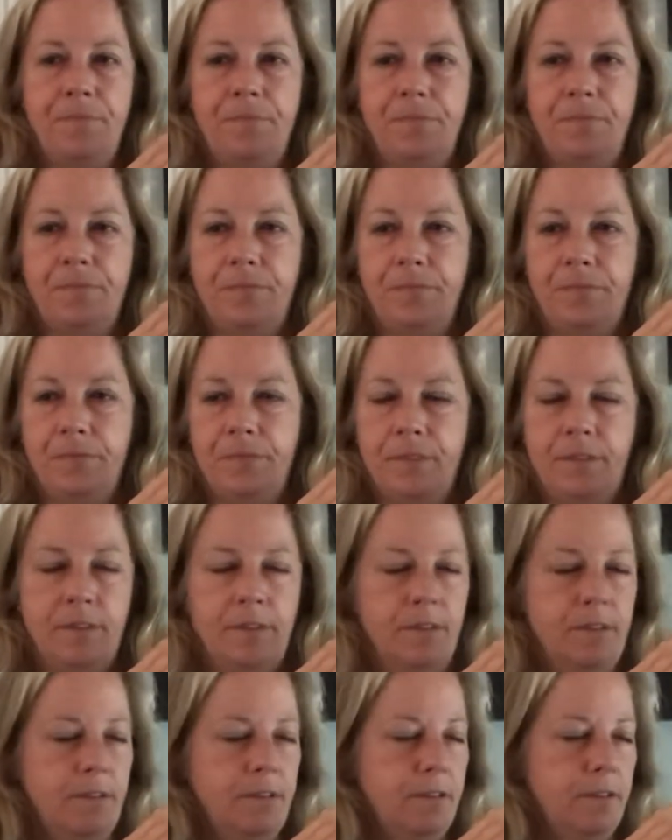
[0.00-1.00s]

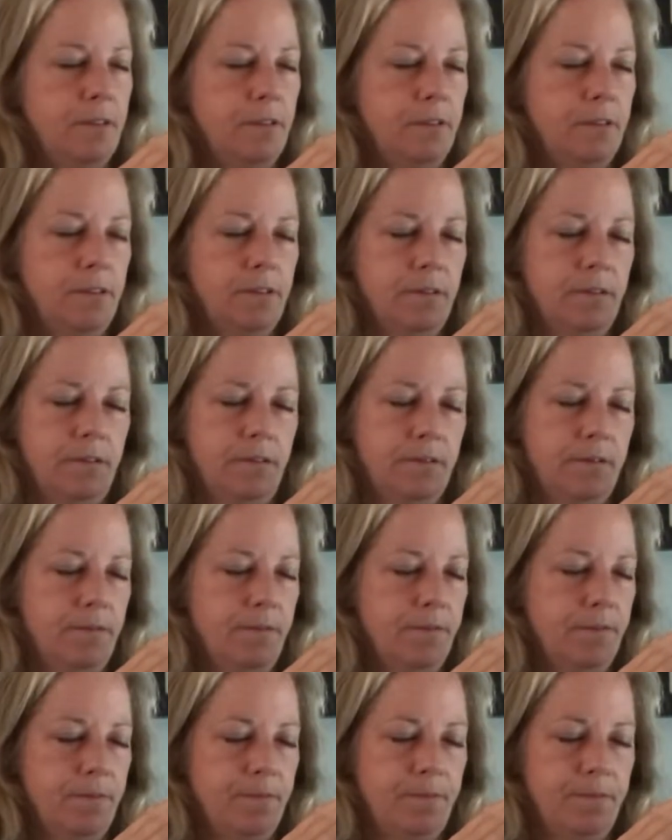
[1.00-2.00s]

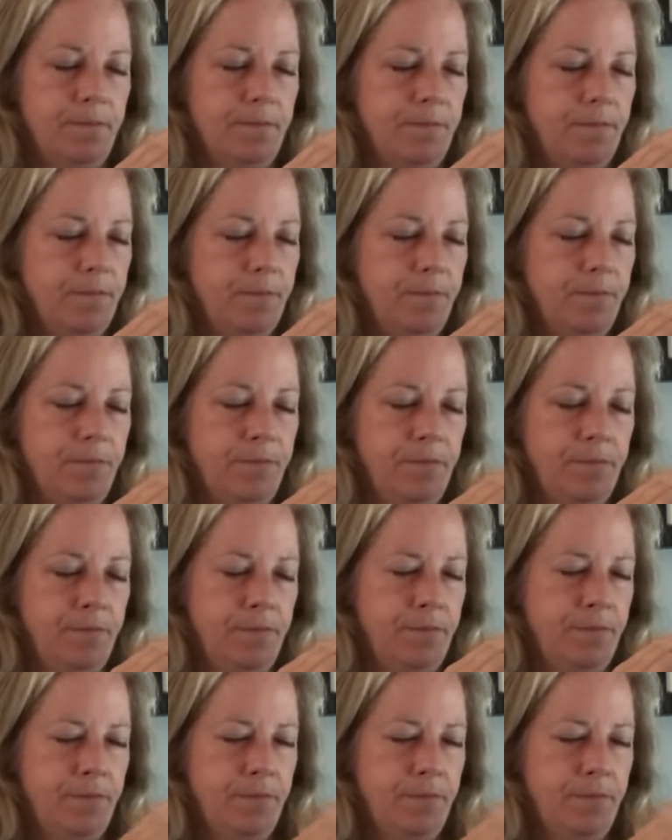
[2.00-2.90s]
(no one is talking)